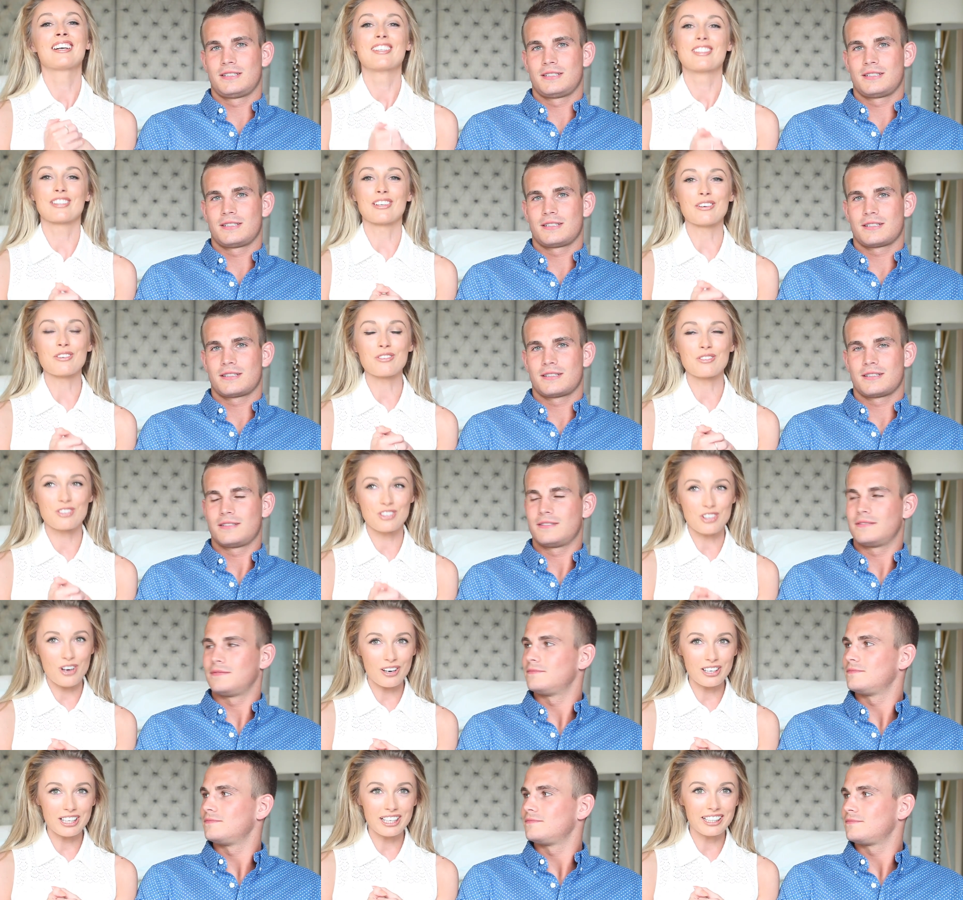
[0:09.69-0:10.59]
Speaker 1: So
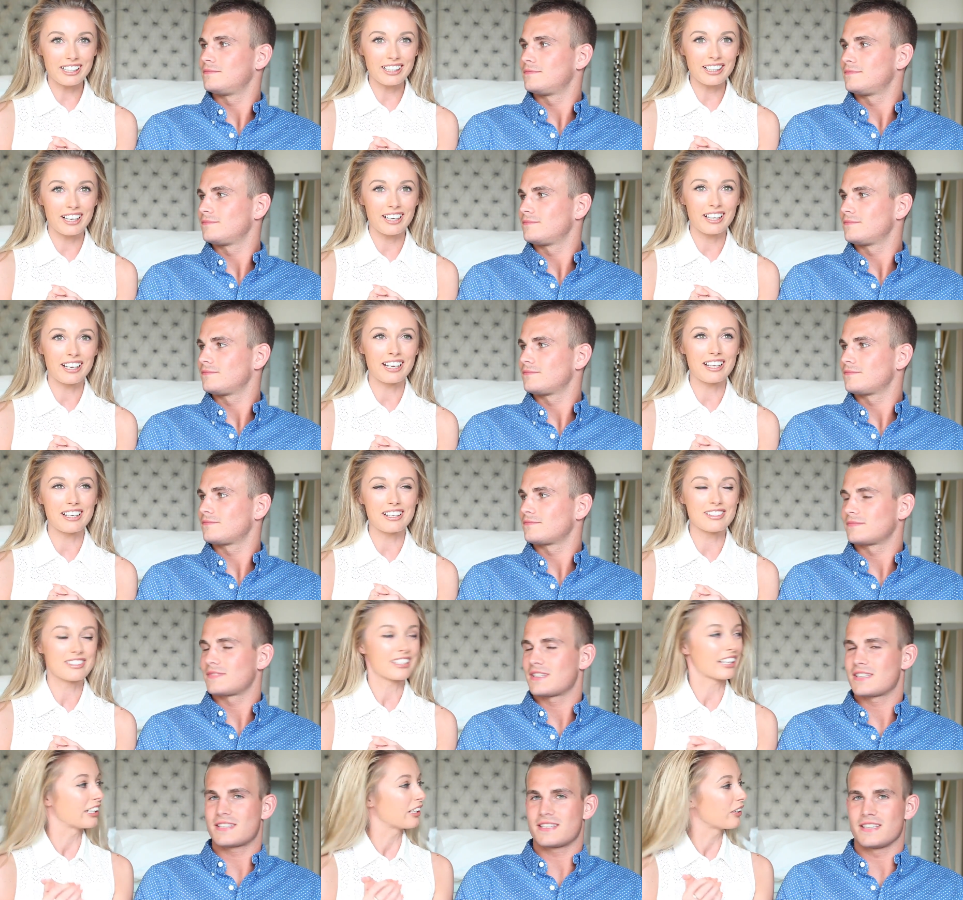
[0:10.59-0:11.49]
Charlie
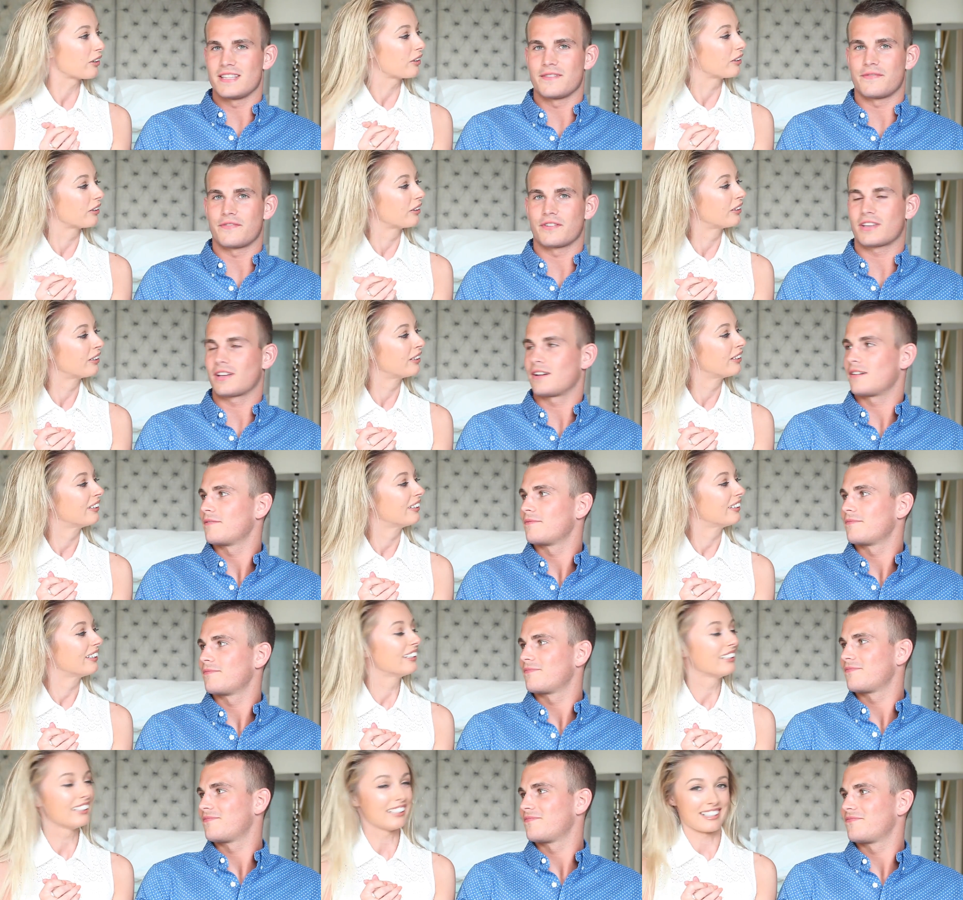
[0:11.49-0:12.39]
is going... South Africa.
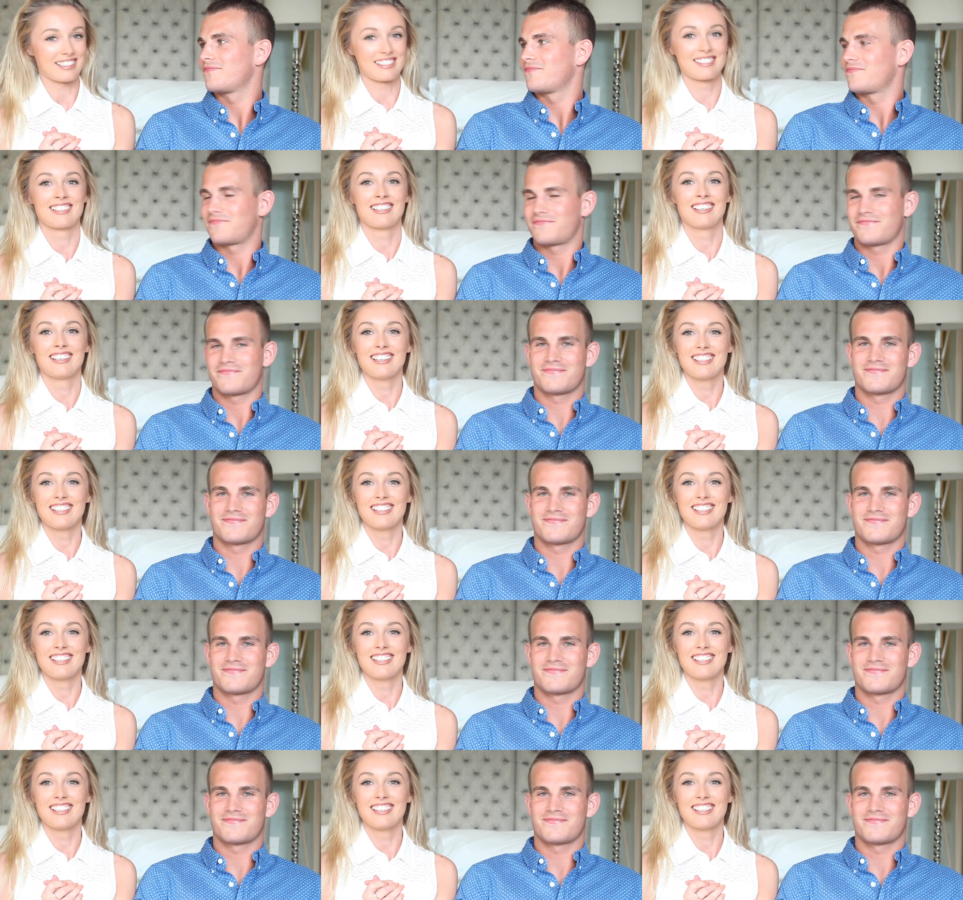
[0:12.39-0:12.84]
Yes.